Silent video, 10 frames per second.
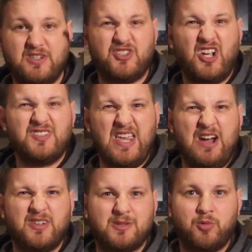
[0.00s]
the sun's
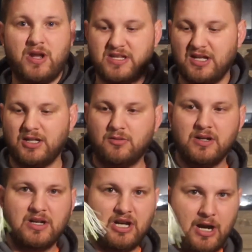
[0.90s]
out and it's bright
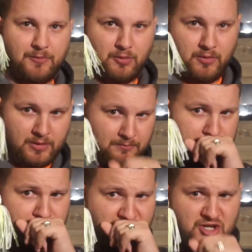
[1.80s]
yellow, I'm throwing a
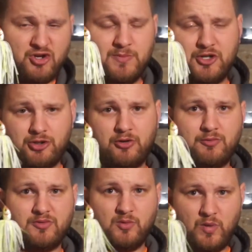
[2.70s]

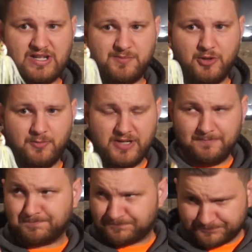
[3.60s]
chartreuse and white
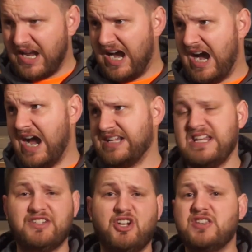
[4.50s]
spinnerbait. I
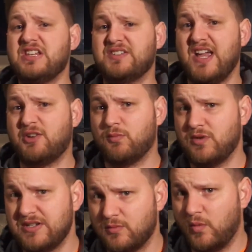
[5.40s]
can't tell you the exact
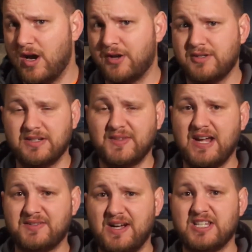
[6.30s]
reason why or the
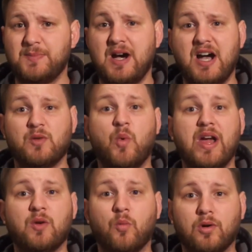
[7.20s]
exact science behind
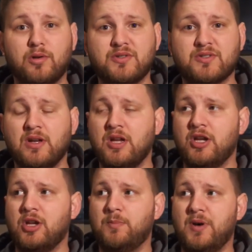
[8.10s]
why it works,
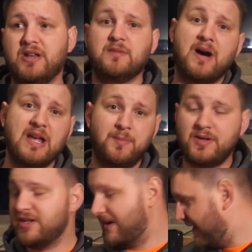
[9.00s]
but in my
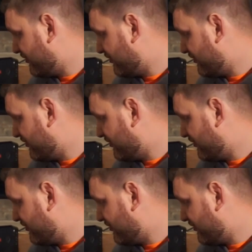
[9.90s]
opinion, I've